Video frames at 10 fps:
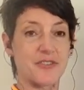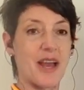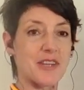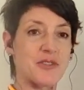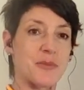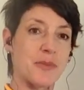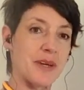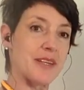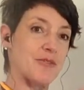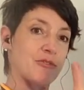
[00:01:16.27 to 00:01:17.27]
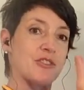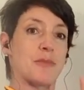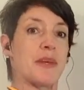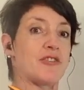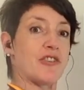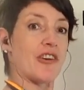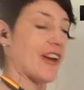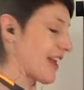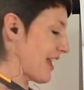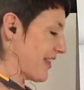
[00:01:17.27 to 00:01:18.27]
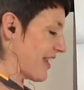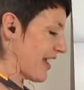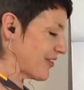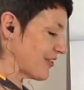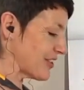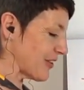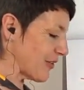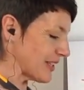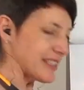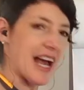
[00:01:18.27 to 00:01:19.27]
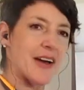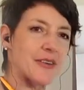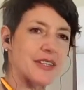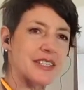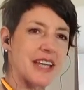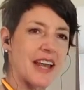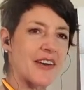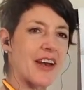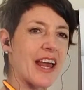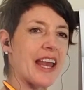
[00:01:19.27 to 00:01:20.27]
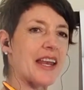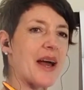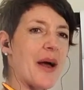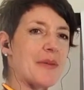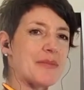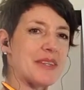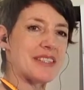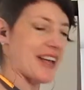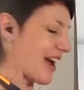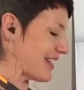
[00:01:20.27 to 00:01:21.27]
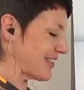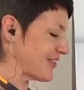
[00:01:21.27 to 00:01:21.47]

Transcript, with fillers: So as you breathe, you just picture the energy going down the center and up the sides.